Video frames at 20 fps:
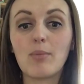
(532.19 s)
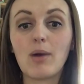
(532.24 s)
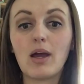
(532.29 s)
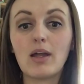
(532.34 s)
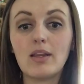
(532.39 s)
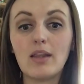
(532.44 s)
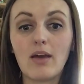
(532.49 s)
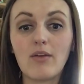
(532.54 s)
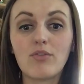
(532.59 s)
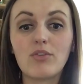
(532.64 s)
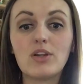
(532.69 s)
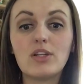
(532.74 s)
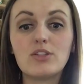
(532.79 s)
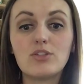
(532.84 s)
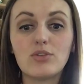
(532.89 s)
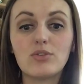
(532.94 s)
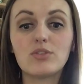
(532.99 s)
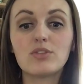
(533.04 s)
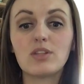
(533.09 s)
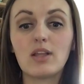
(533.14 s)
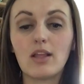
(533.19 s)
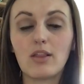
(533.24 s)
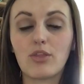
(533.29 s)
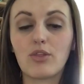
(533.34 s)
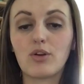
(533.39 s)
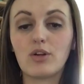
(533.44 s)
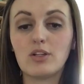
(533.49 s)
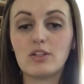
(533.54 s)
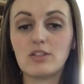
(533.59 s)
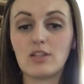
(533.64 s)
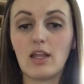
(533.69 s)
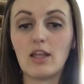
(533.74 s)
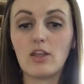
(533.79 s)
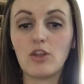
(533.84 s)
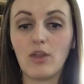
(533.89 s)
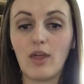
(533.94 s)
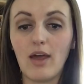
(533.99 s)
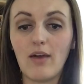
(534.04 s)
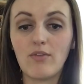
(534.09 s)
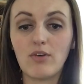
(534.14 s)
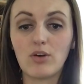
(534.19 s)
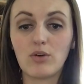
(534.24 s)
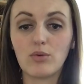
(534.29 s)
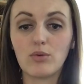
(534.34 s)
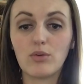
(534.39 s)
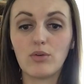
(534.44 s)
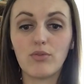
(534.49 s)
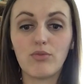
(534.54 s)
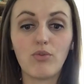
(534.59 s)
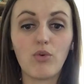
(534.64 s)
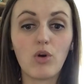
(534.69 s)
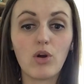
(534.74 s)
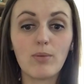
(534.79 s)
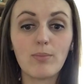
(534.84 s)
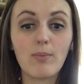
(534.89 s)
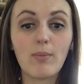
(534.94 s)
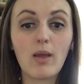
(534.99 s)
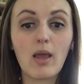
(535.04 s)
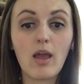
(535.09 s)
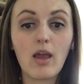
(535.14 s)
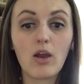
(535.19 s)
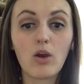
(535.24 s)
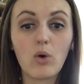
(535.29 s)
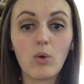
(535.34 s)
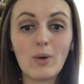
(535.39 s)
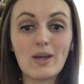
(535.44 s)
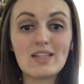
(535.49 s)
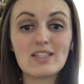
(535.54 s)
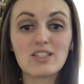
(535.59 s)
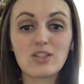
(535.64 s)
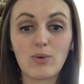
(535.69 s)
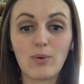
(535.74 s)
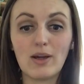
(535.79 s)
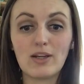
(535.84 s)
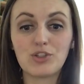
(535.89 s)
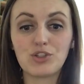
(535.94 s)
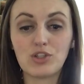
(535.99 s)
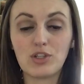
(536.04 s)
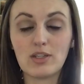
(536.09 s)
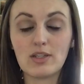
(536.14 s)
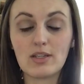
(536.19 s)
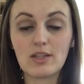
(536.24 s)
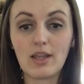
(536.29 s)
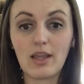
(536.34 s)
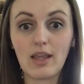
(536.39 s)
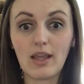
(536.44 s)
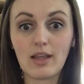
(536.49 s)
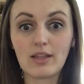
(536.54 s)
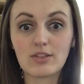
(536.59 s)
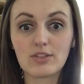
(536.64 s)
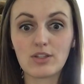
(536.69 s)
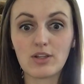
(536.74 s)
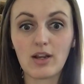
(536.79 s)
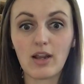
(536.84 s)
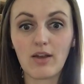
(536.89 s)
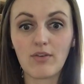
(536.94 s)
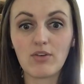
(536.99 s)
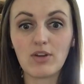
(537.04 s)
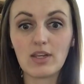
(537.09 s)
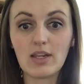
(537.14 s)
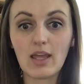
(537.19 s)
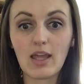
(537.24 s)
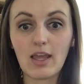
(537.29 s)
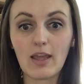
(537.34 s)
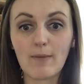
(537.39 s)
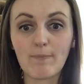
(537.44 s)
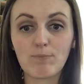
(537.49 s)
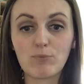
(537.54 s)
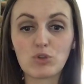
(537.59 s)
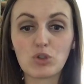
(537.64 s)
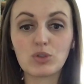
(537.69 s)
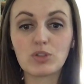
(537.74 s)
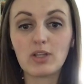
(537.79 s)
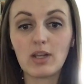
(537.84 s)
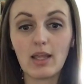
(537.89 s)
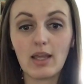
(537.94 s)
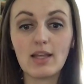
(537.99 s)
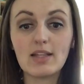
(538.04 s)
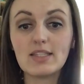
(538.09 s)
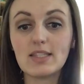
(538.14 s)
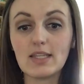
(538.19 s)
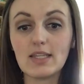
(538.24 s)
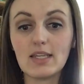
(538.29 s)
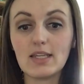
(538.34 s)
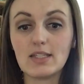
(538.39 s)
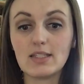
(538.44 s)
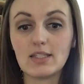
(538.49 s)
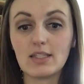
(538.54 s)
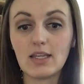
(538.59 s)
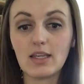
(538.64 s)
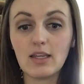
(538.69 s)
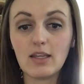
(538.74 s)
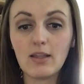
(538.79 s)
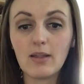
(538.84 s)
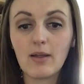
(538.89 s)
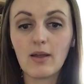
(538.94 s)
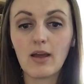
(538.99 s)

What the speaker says: on every Tuesday and Thursday. You'll have a Google form quiz question to answer every day. So today it's easy.